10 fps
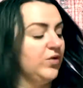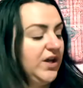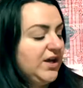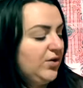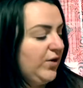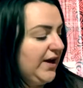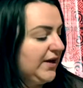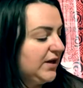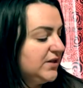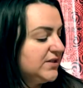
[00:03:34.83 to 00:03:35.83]
really
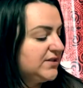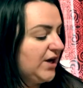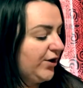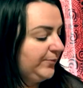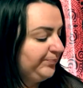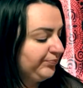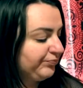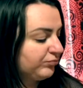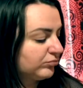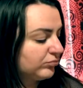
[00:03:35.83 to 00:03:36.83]
quick. So
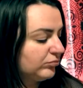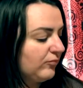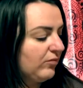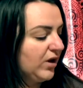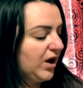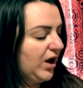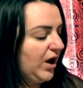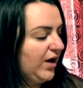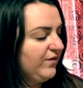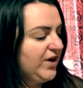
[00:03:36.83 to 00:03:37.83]

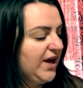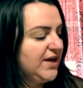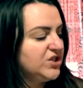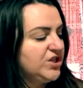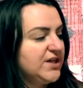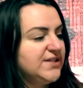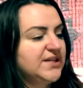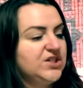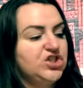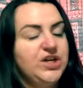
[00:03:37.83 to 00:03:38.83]
every day she does
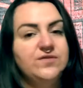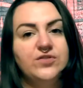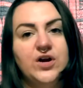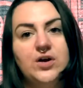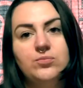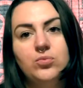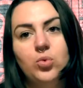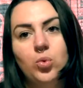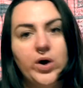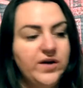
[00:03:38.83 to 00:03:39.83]
a sheet from
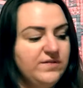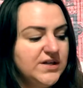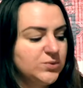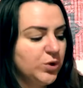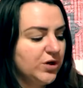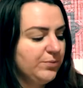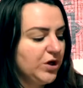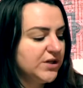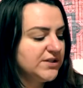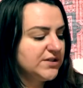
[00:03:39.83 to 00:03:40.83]
one of these
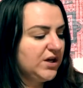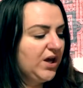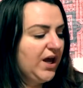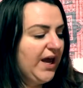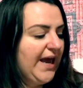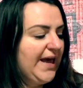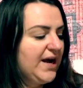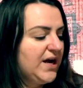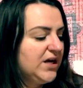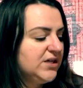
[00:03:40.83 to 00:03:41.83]
workbooks,
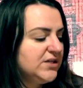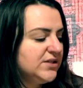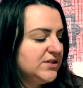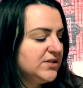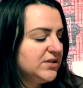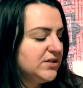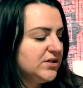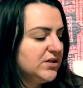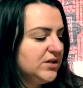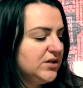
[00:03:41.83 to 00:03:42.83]
and
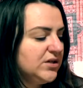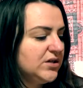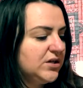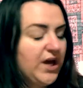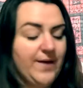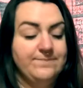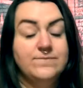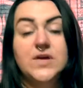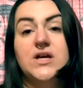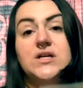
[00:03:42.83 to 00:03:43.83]
yeah.
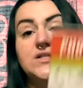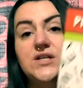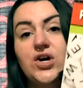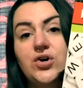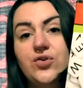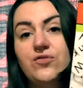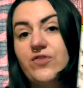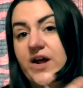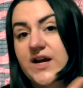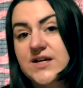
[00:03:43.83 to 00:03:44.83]
So
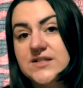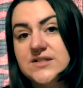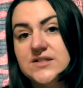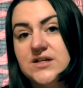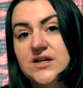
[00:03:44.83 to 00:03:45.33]
phonics,